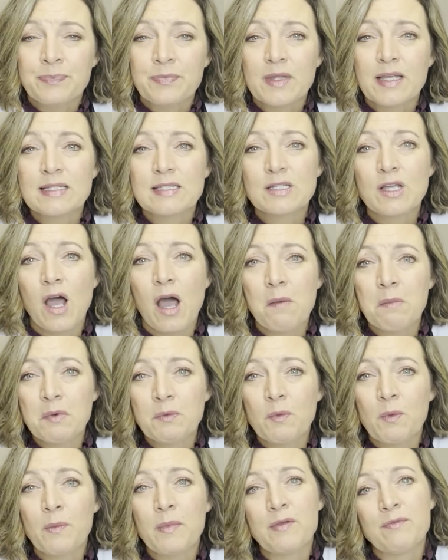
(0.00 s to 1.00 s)
It's common
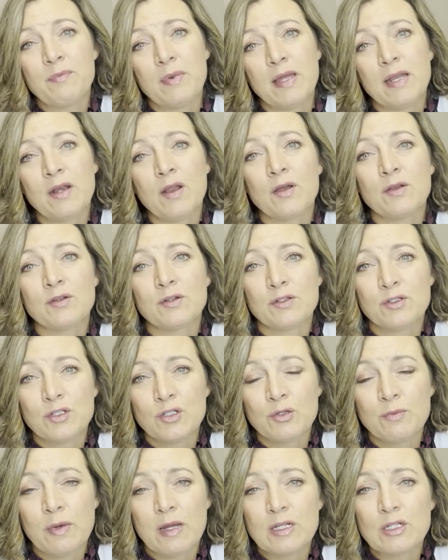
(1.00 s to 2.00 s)
when we've been under
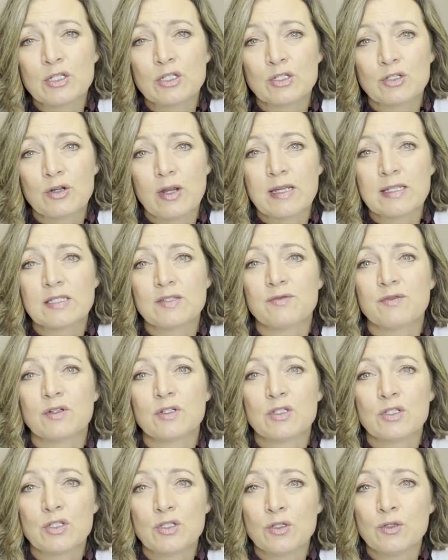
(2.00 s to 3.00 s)
too much stress for
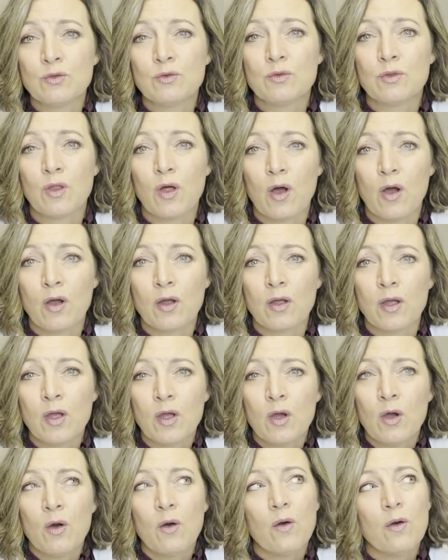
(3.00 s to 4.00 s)
too long,
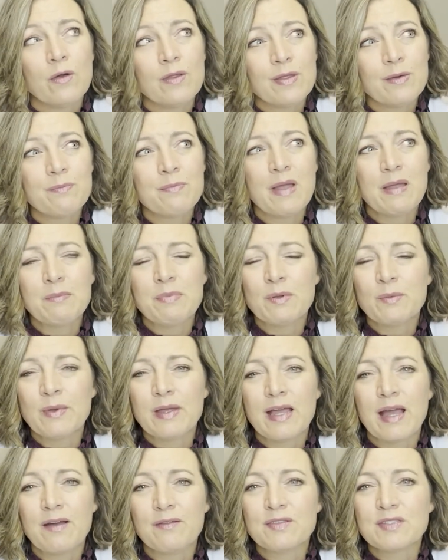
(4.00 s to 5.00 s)
or that maybe we
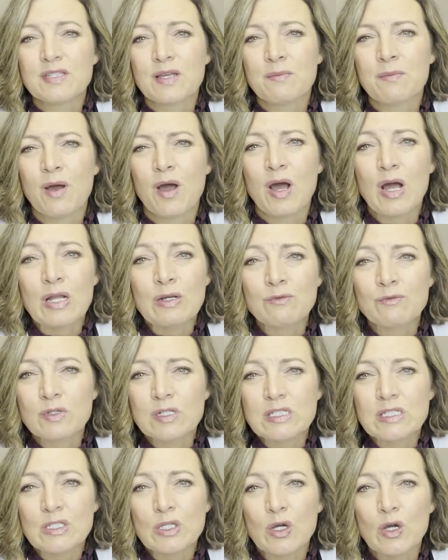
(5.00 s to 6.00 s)
have some
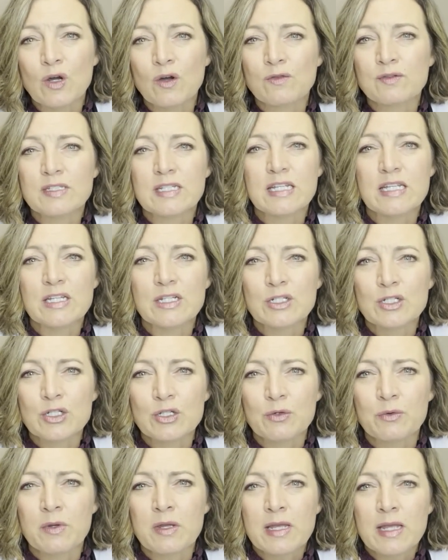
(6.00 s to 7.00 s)
unresolved
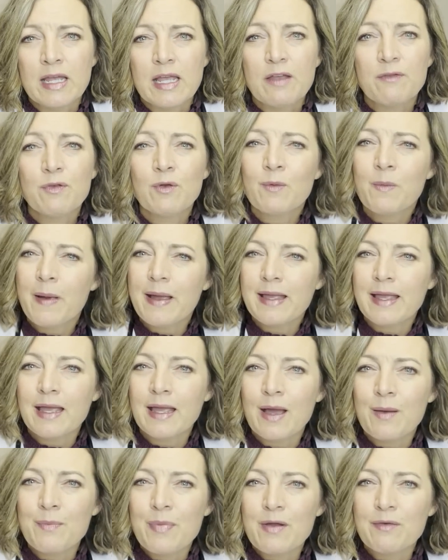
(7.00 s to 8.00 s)
issue. If you're
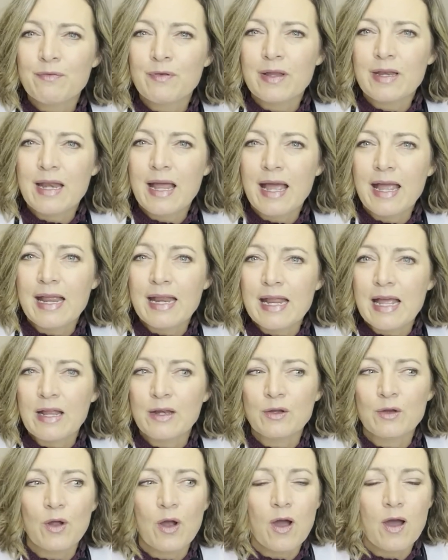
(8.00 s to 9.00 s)
waking up every night
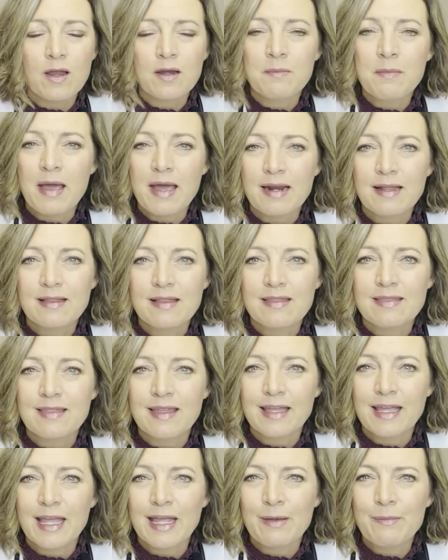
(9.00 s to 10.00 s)
and you're automatically
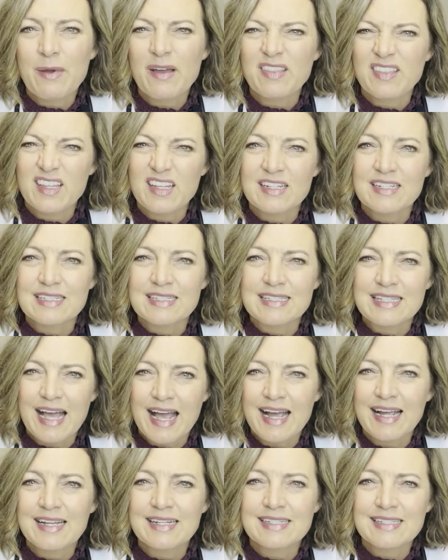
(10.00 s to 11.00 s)
thinking about the
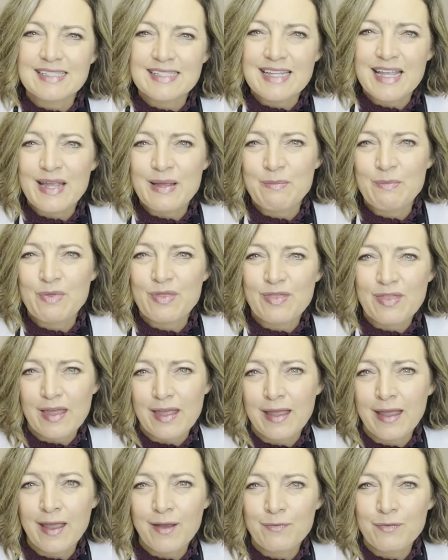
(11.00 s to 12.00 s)
exact same
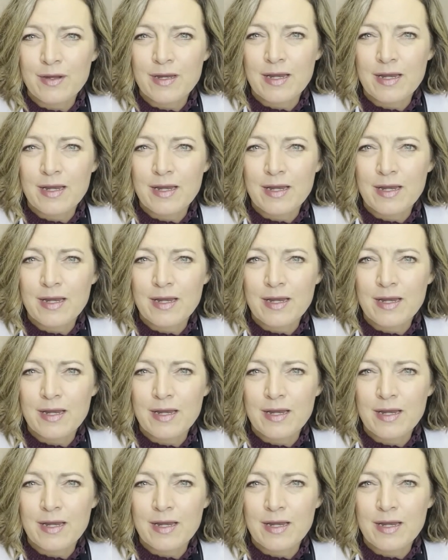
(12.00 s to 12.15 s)
thing every